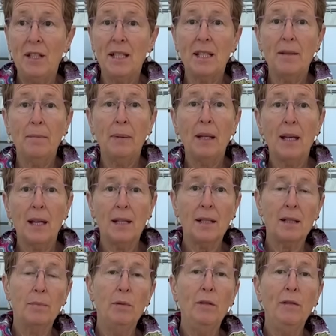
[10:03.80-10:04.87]
some
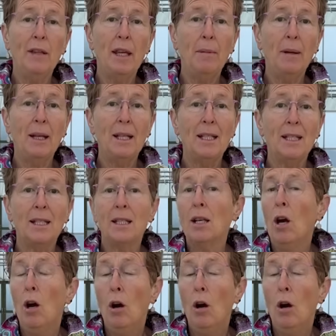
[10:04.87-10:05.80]
plants, moving their places,